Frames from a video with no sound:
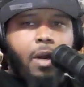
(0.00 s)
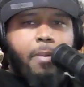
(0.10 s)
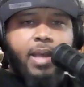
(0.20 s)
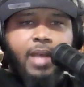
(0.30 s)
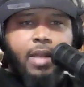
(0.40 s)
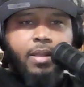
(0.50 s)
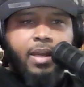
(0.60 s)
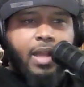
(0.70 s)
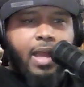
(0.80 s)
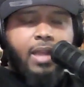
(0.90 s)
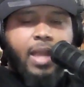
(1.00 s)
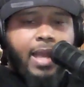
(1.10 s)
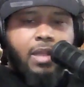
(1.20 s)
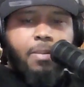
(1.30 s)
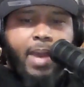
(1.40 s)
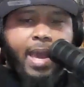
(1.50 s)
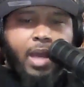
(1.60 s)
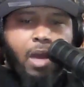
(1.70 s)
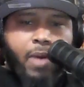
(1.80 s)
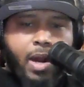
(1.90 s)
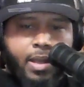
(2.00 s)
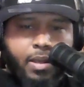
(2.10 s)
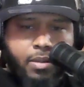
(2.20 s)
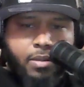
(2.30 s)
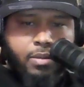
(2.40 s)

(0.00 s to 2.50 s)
Everybody's out there. They got the bag already.